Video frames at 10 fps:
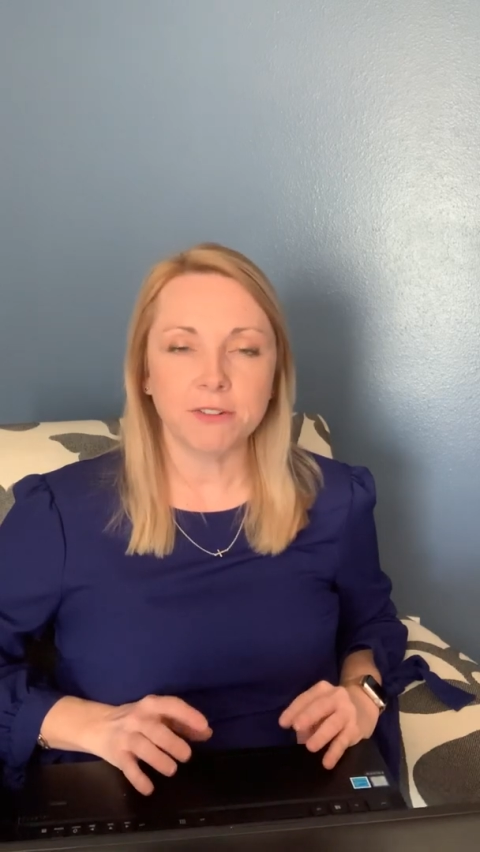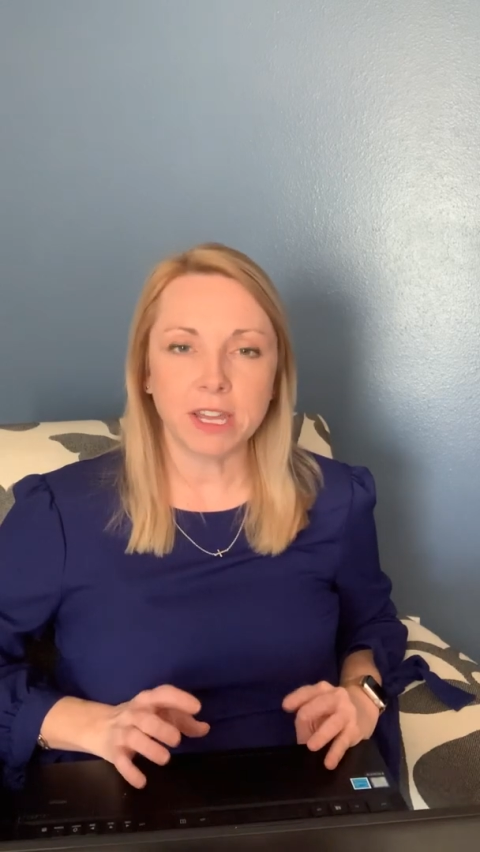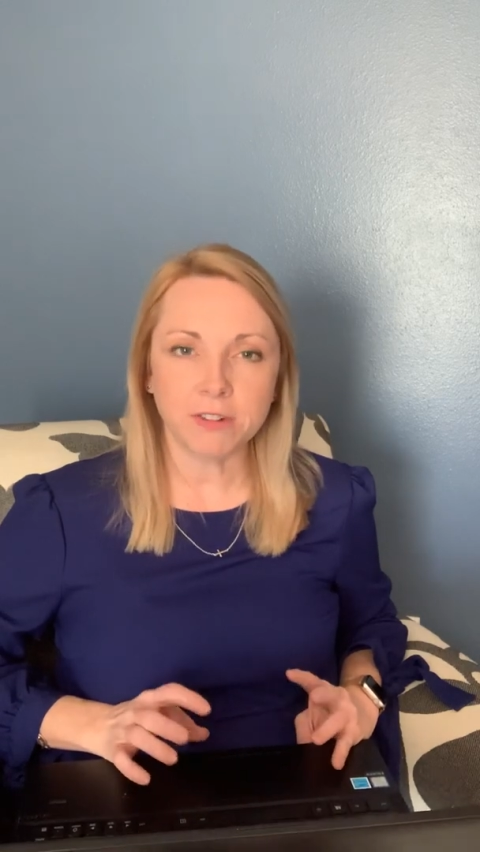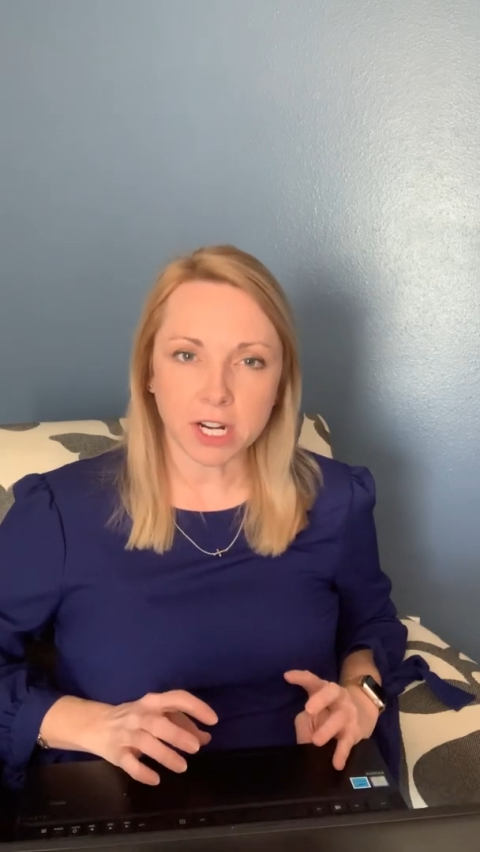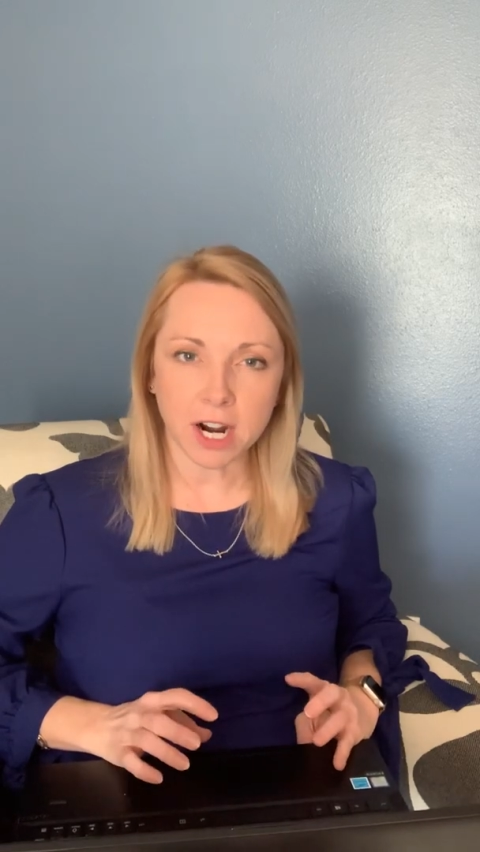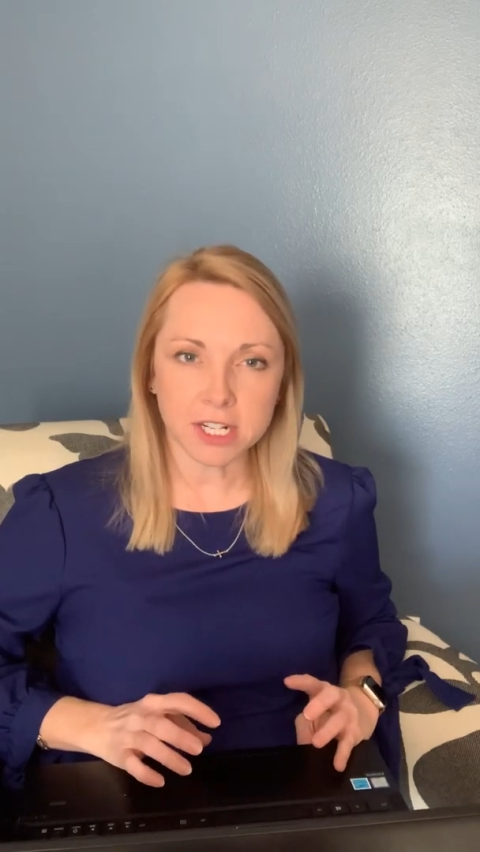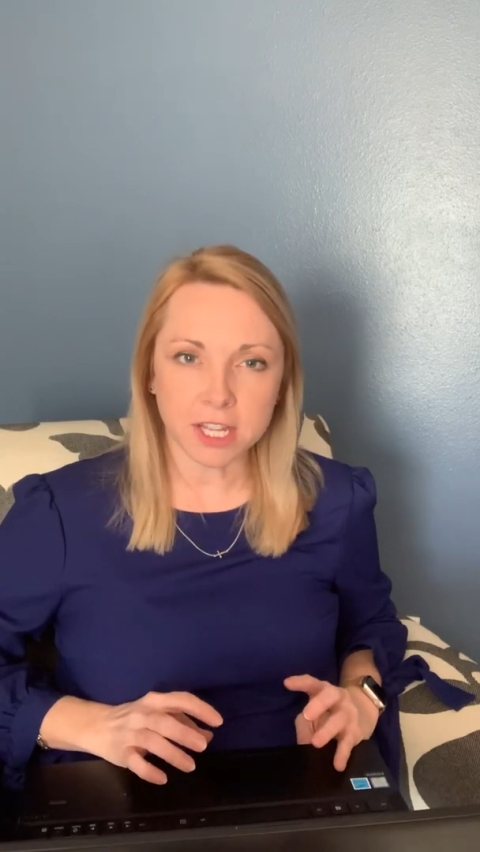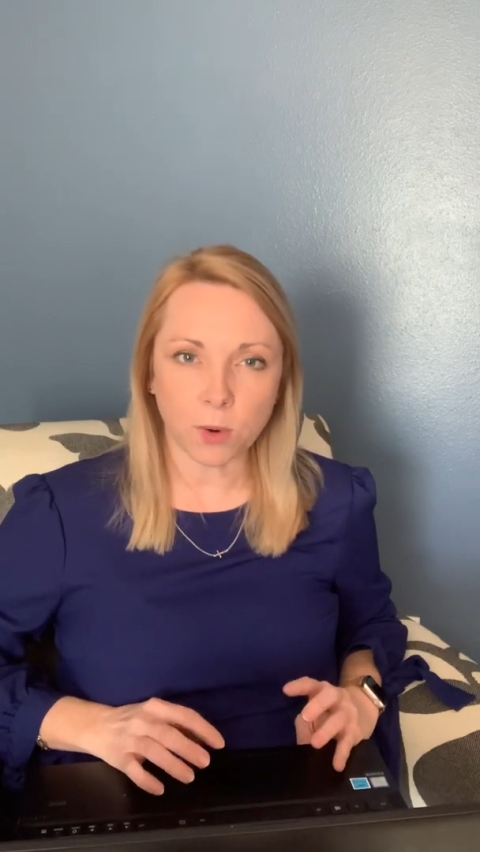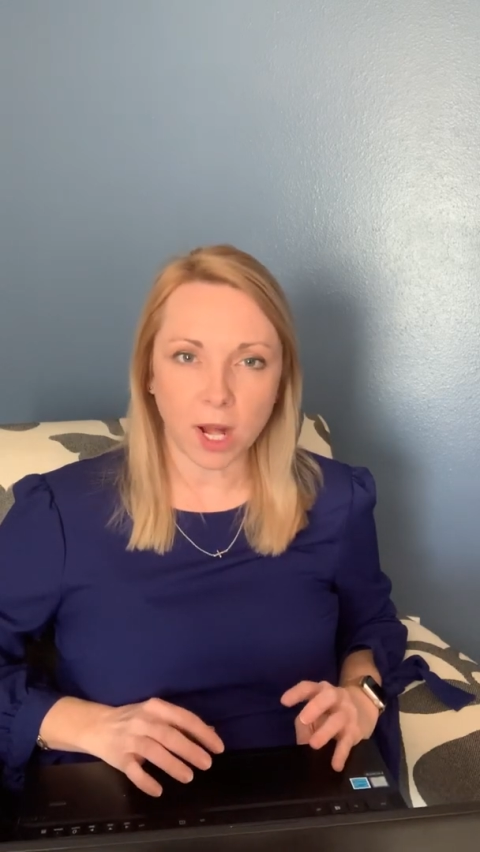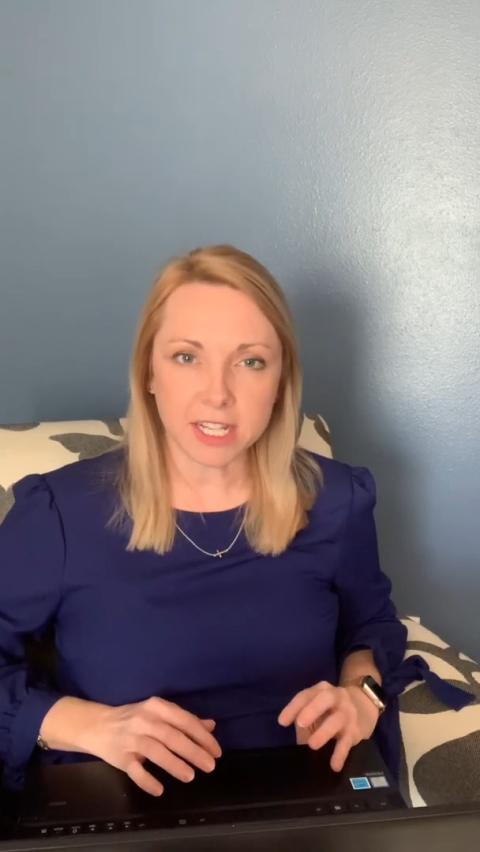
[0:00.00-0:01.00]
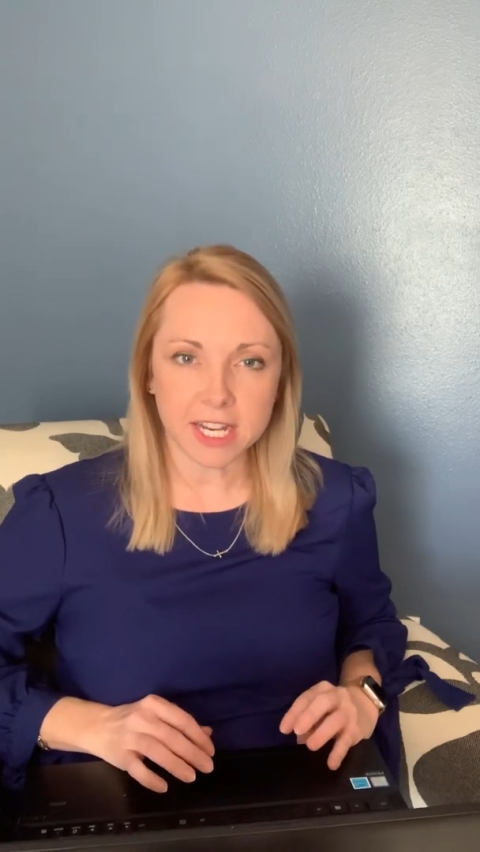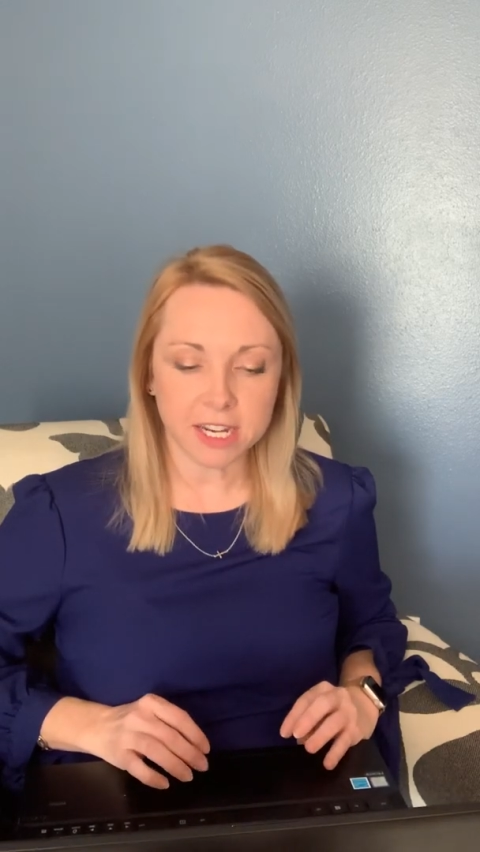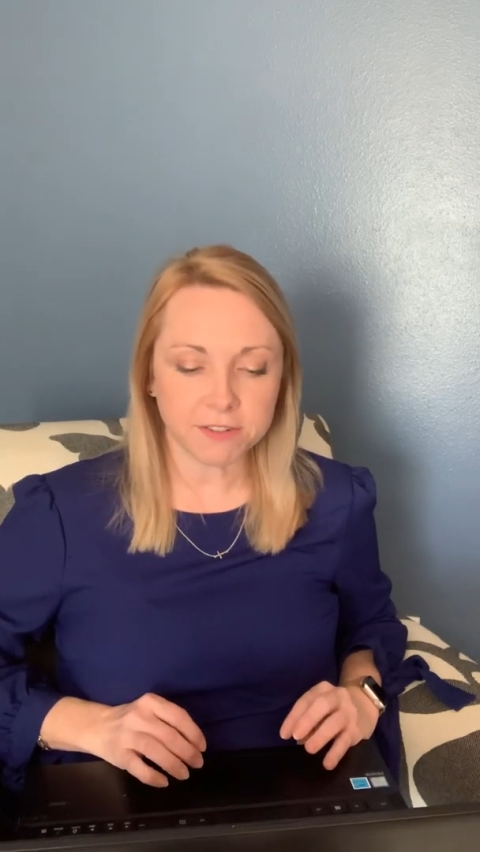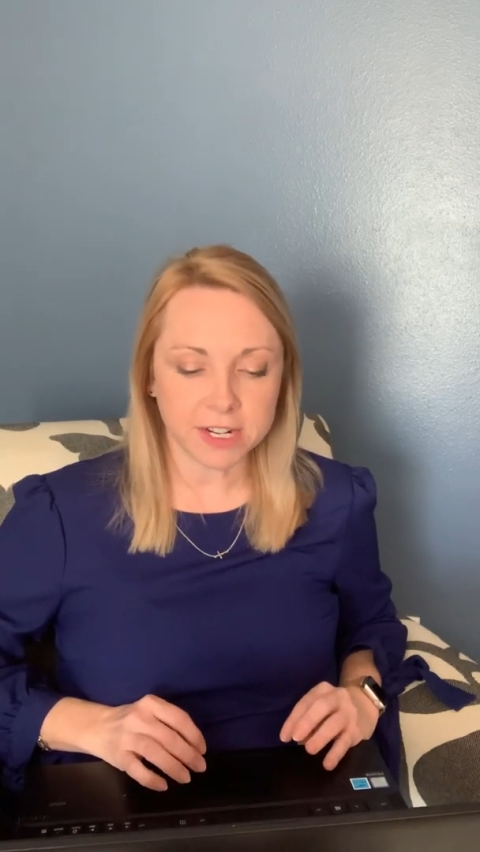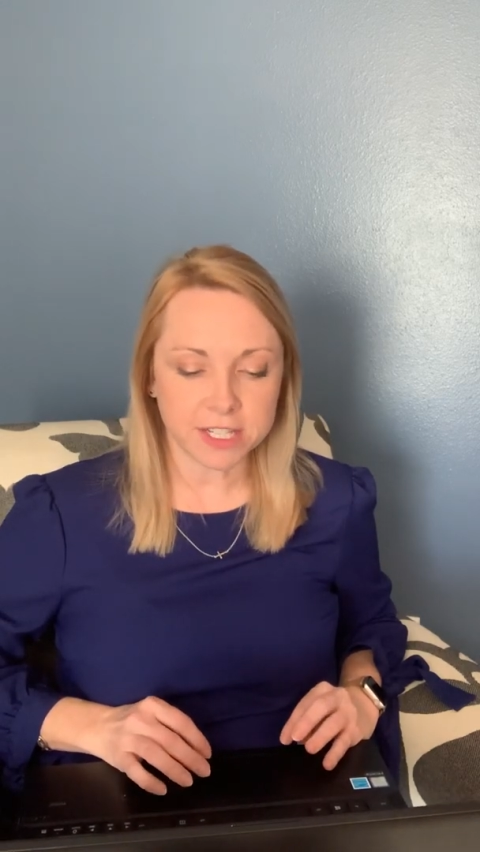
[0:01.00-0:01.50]
In regard to the
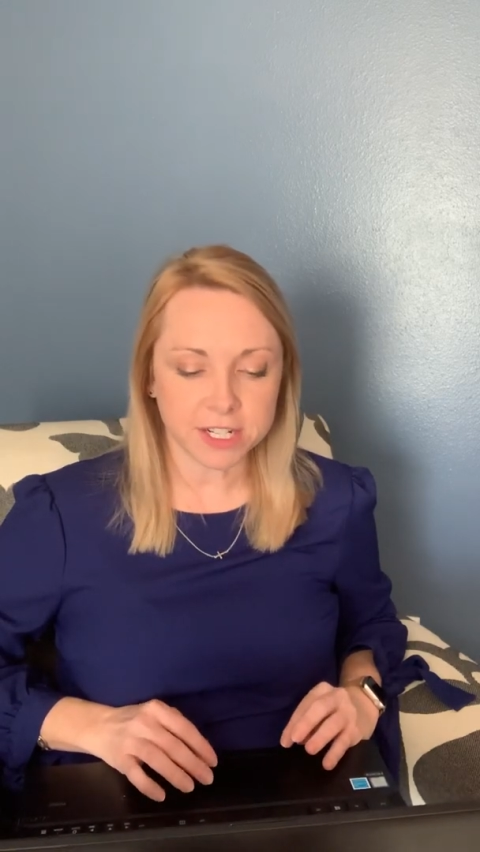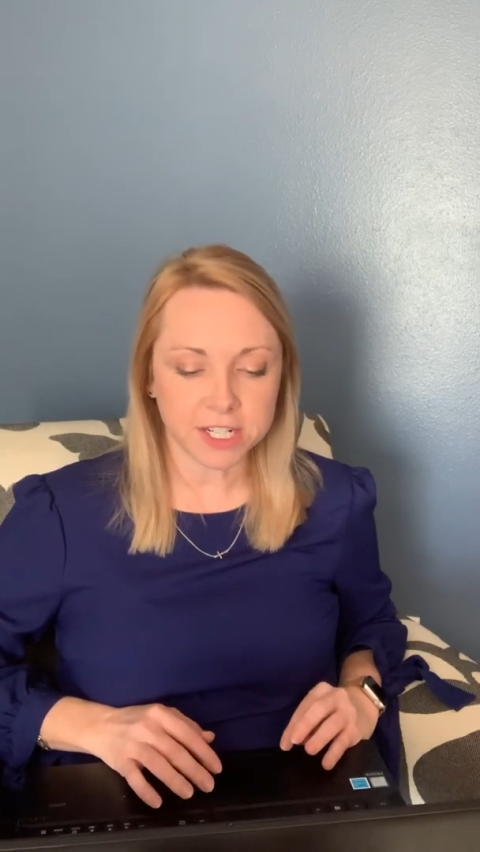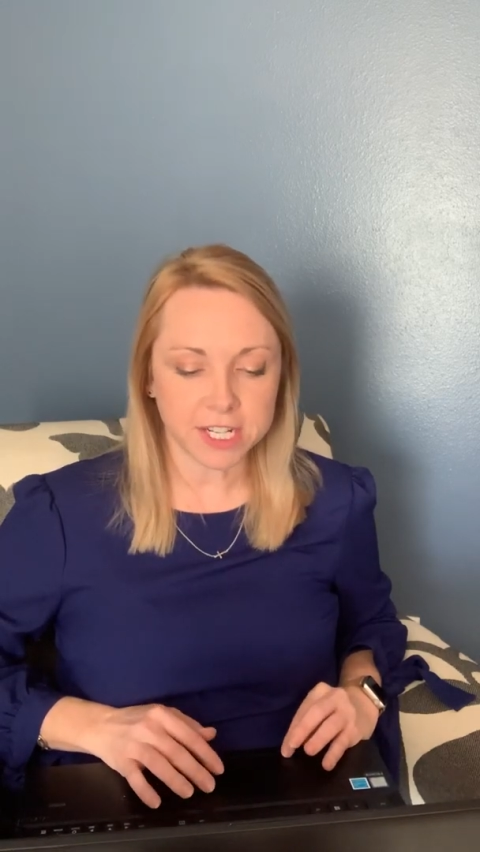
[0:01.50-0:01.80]
qualitative research,